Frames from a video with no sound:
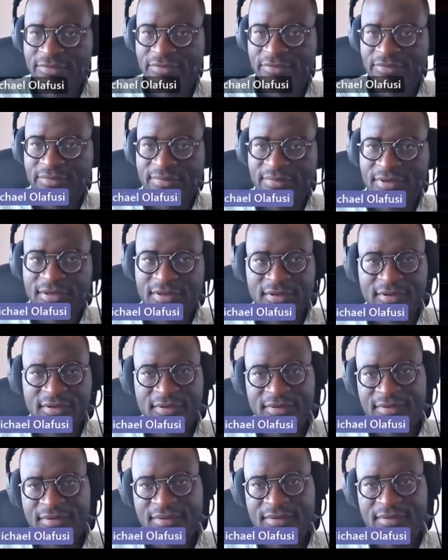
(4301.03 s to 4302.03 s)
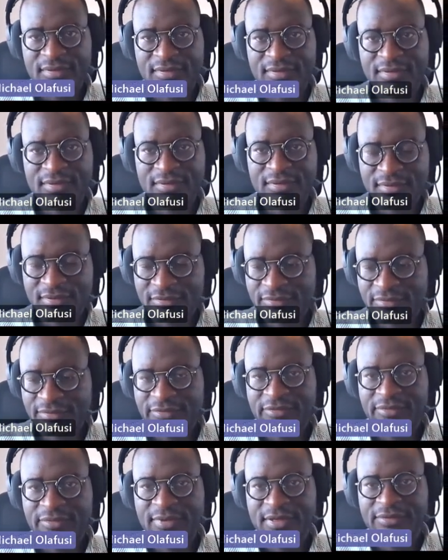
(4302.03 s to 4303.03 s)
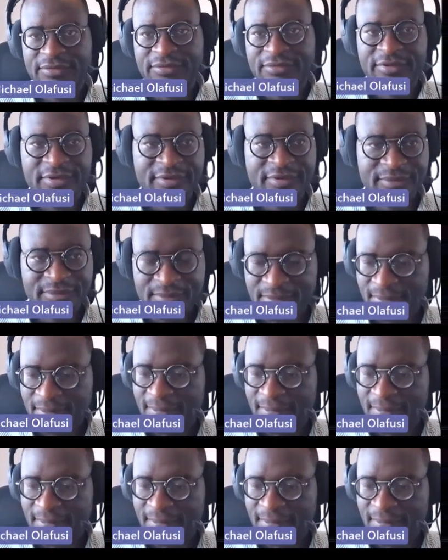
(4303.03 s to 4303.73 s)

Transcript: it should be here. This one should be outside.